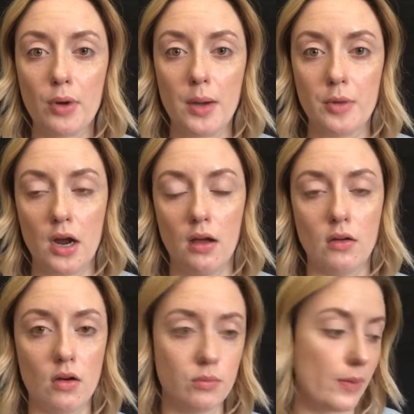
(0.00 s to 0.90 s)
primer
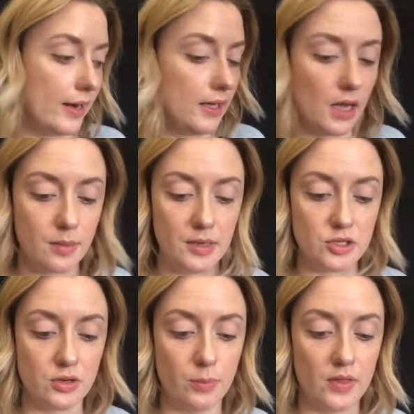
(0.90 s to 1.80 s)
on already. I made
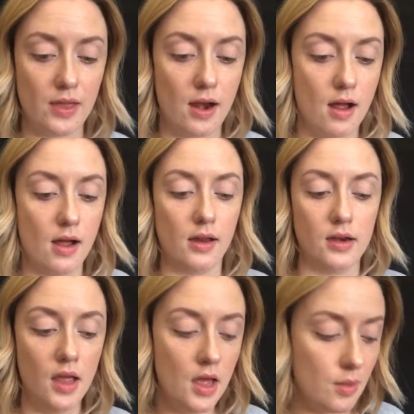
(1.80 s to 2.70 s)
sure to put that on.